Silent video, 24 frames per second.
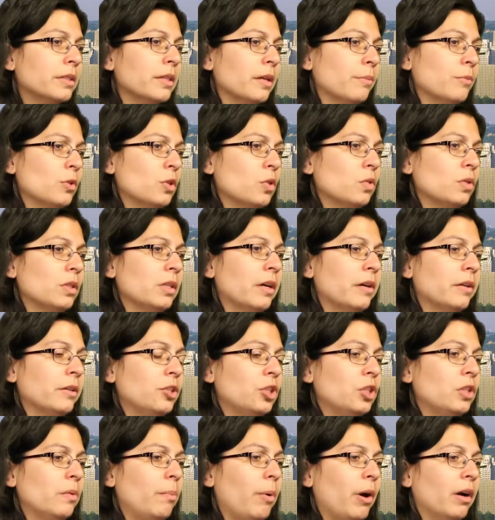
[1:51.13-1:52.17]
some
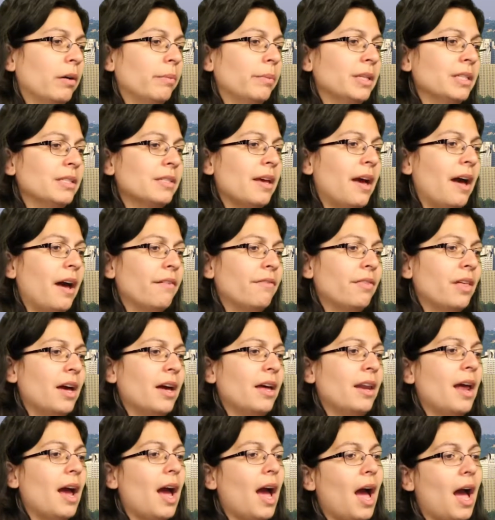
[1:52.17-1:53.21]
sociology departments have
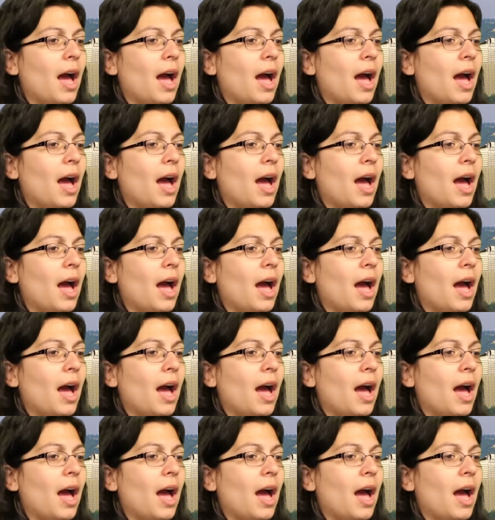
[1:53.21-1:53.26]
that